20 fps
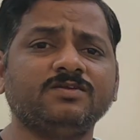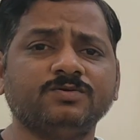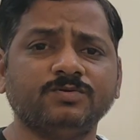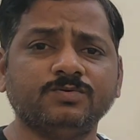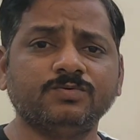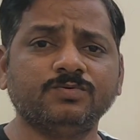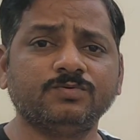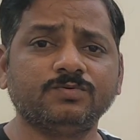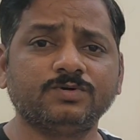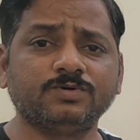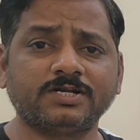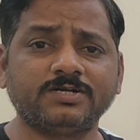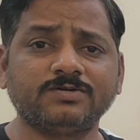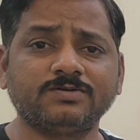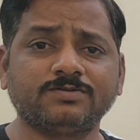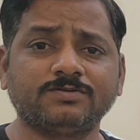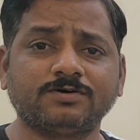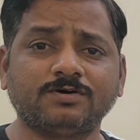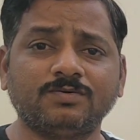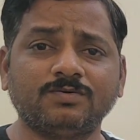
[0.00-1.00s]
You try
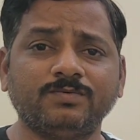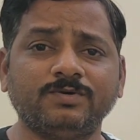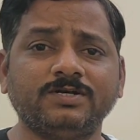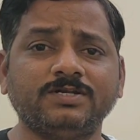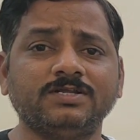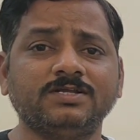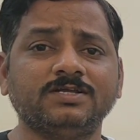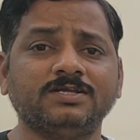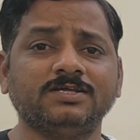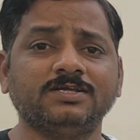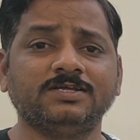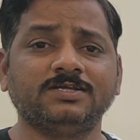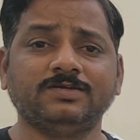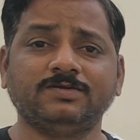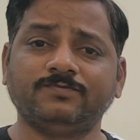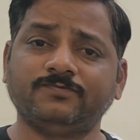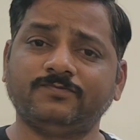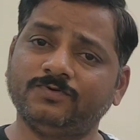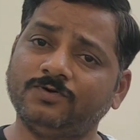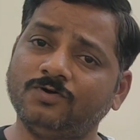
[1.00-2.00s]
to solve it.
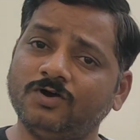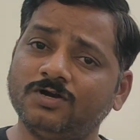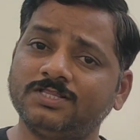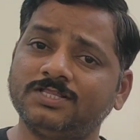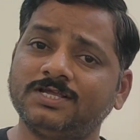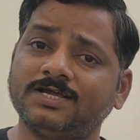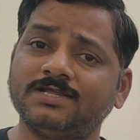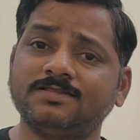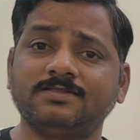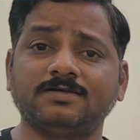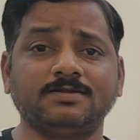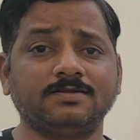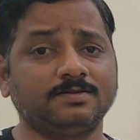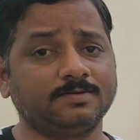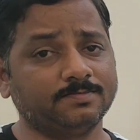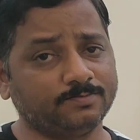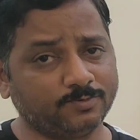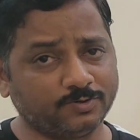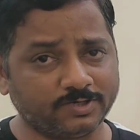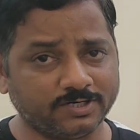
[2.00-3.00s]
If you got the answer,
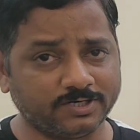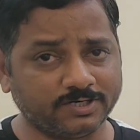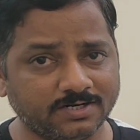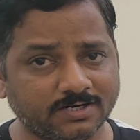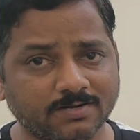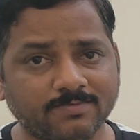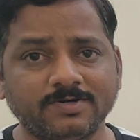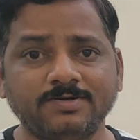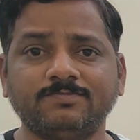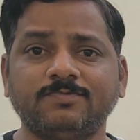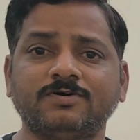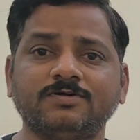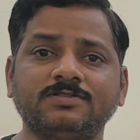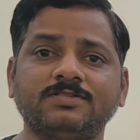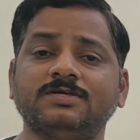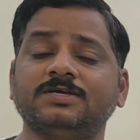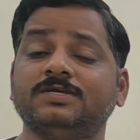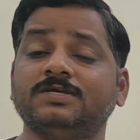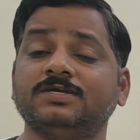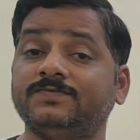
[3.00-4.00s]
put it in comment
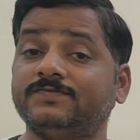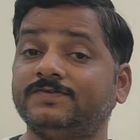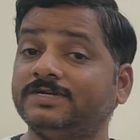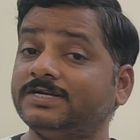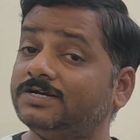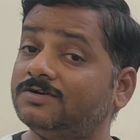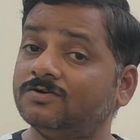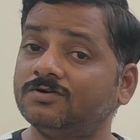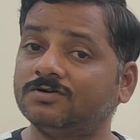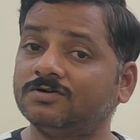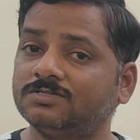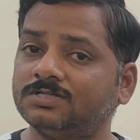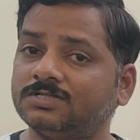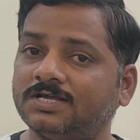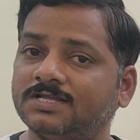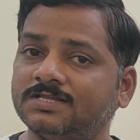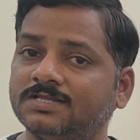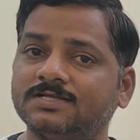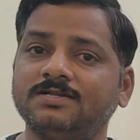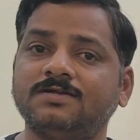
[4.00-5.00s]
box. If you didn't got the
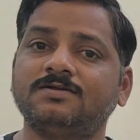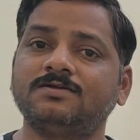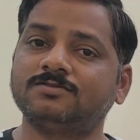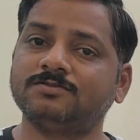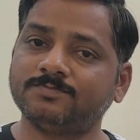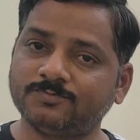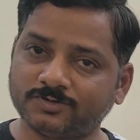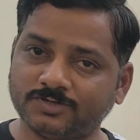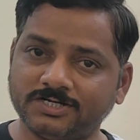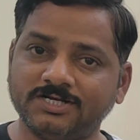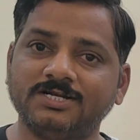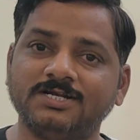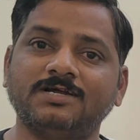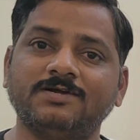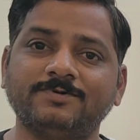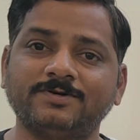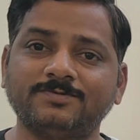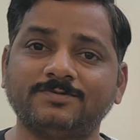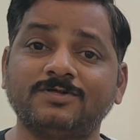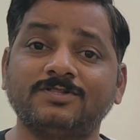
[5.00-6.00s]
answer, also put it in
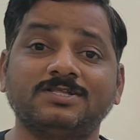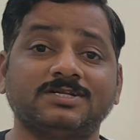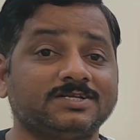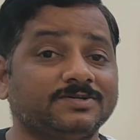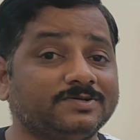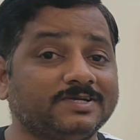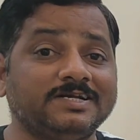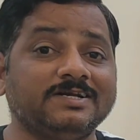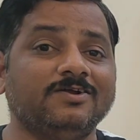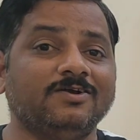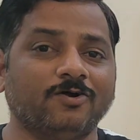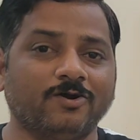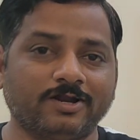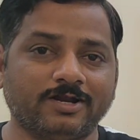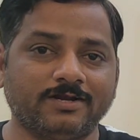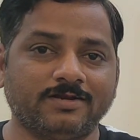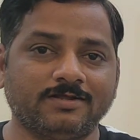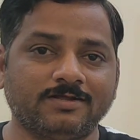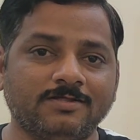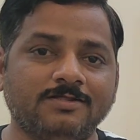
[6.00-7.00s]
comment box that you didn't got
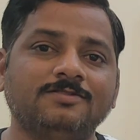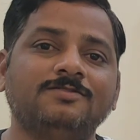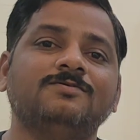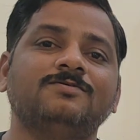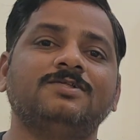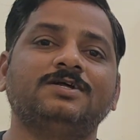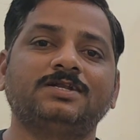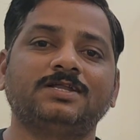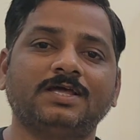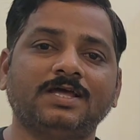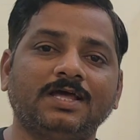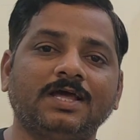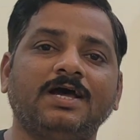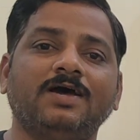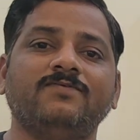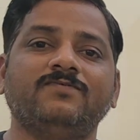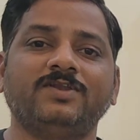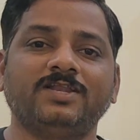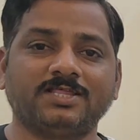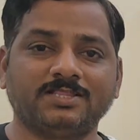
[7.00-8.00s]
it, so that
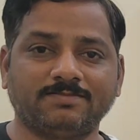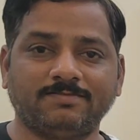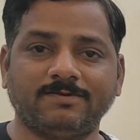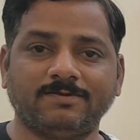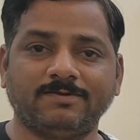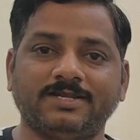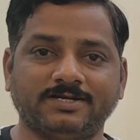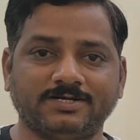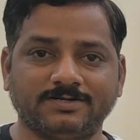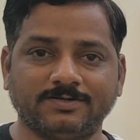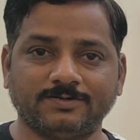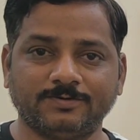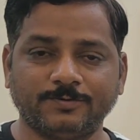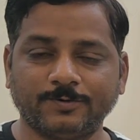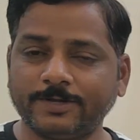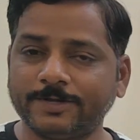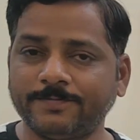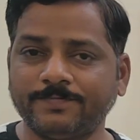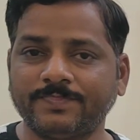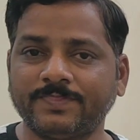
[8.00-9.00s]
I will explain it.
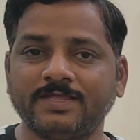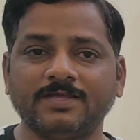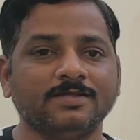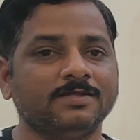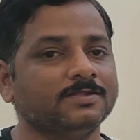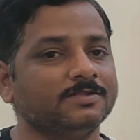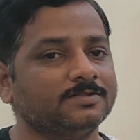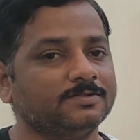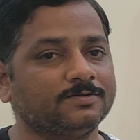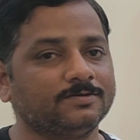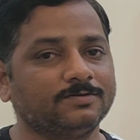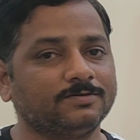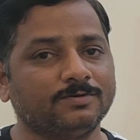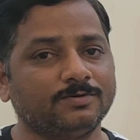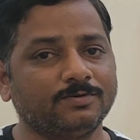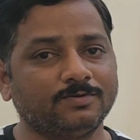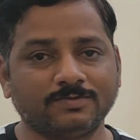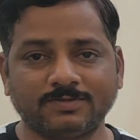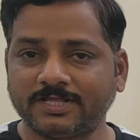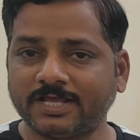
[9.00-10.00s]
Okay.
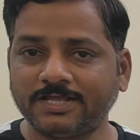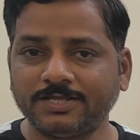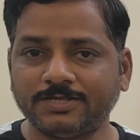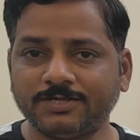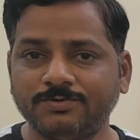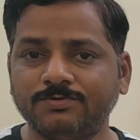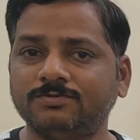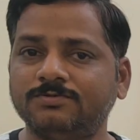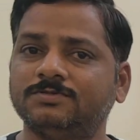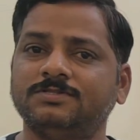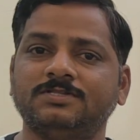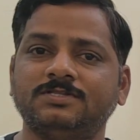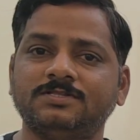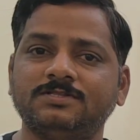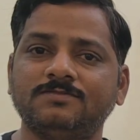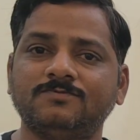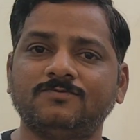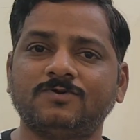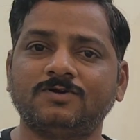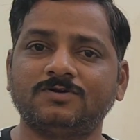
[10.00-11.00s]
So thank you.
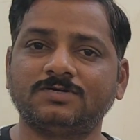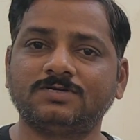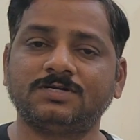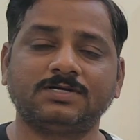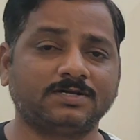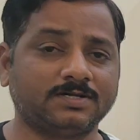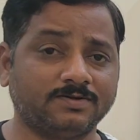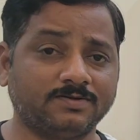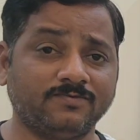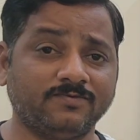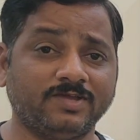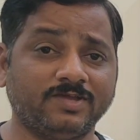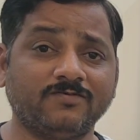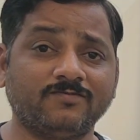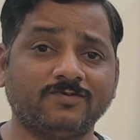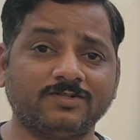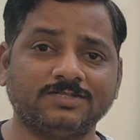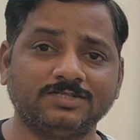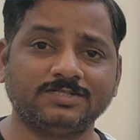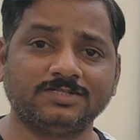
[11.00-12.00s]
This is what we
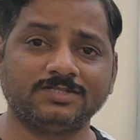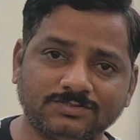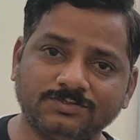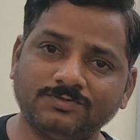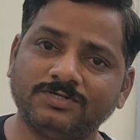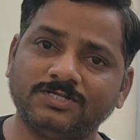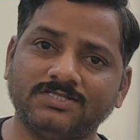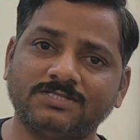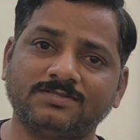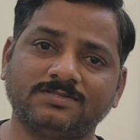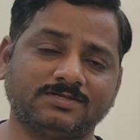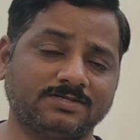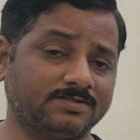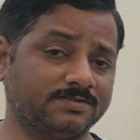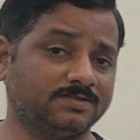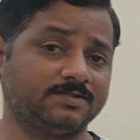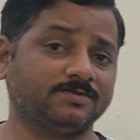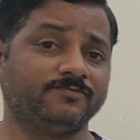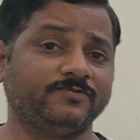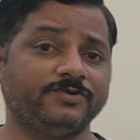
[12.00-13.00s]
have for this today's
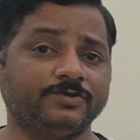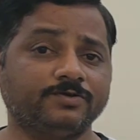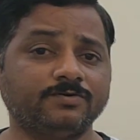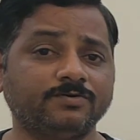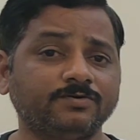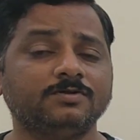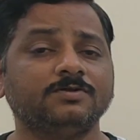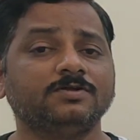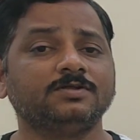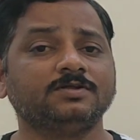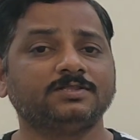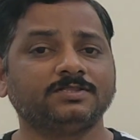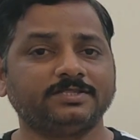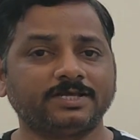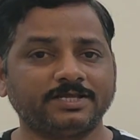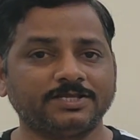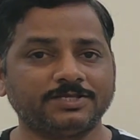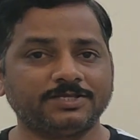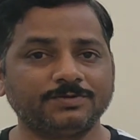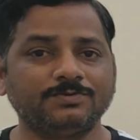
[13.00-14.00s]
video.
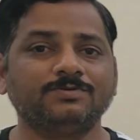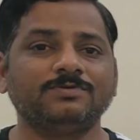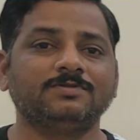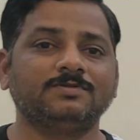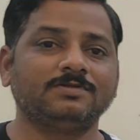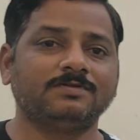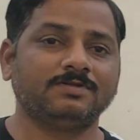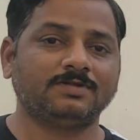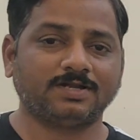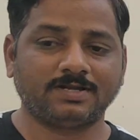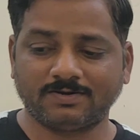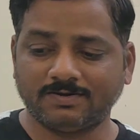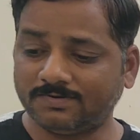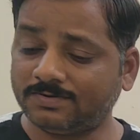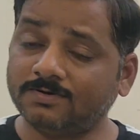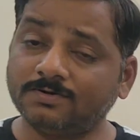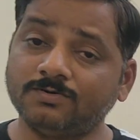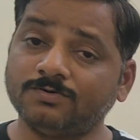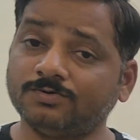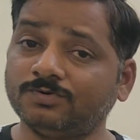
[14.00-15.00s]
Thank you.
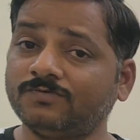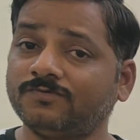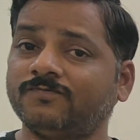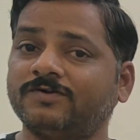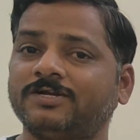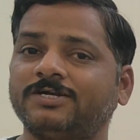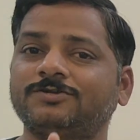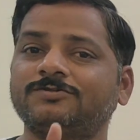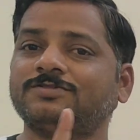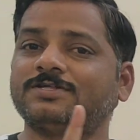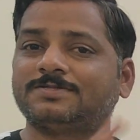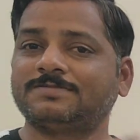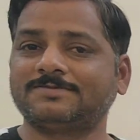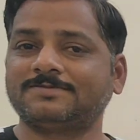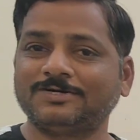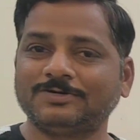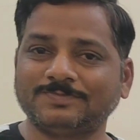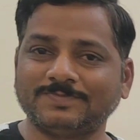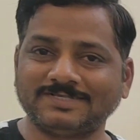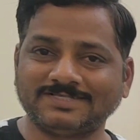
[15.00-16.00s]
and don't forget to
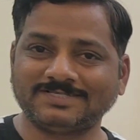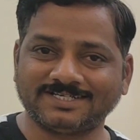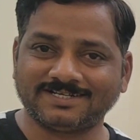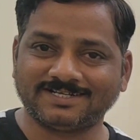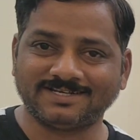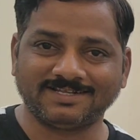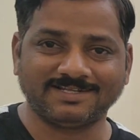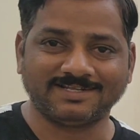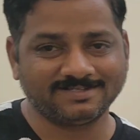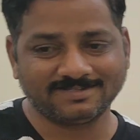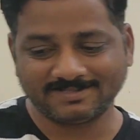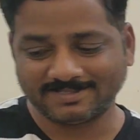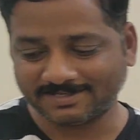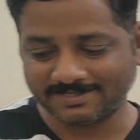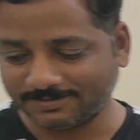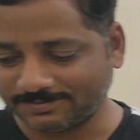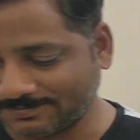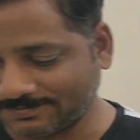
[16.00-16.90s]
subscribe to my channel. Thank